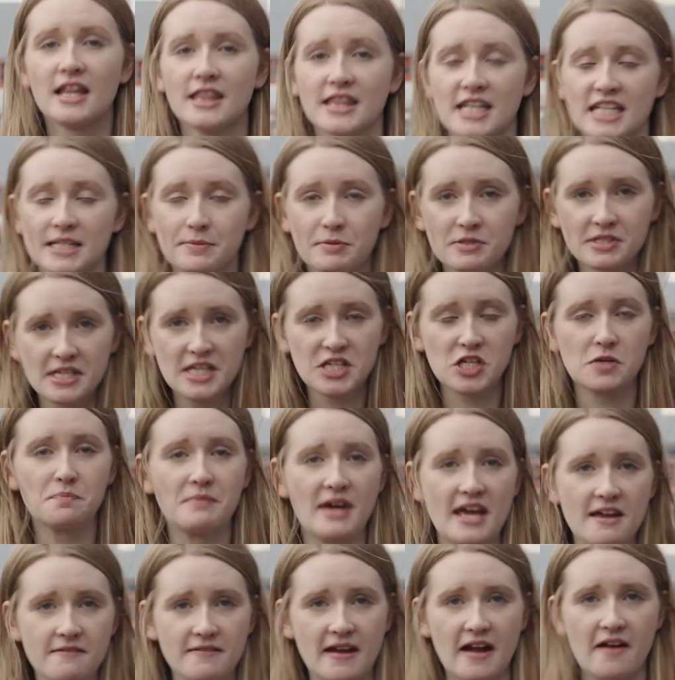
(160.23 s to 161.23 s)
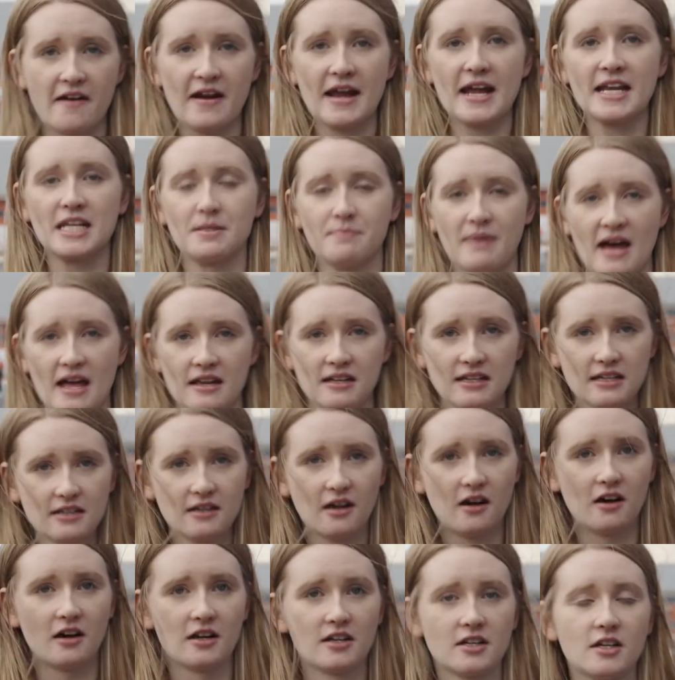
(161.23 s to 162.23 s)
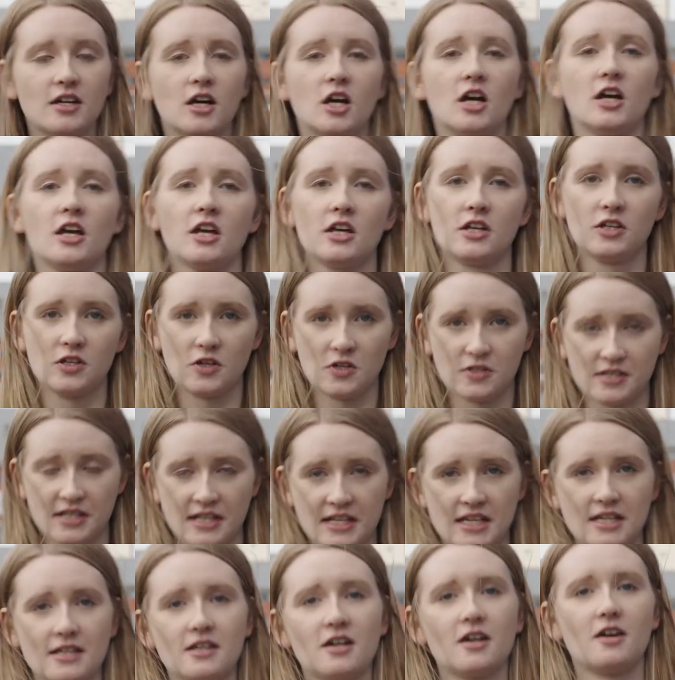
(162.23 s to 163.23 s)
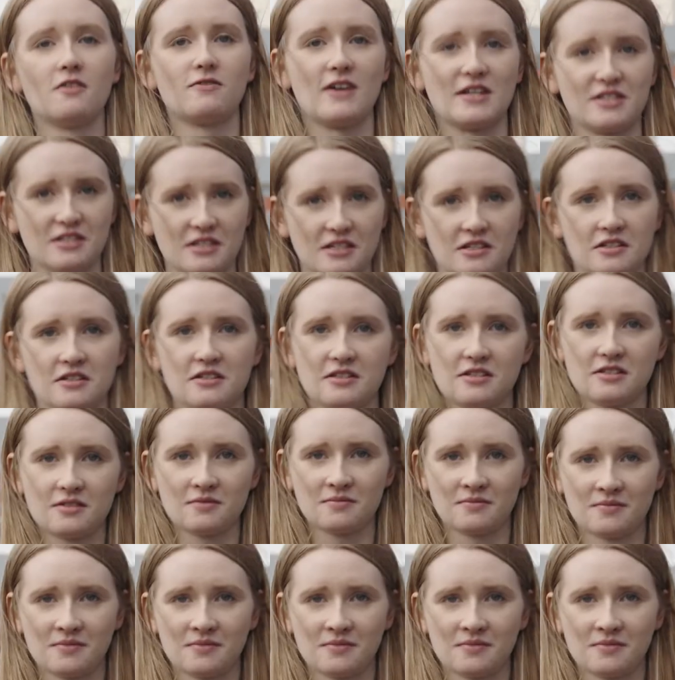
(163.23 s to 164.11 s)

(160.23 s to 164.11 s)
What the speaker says: This procedure may vary depending on your city of residence.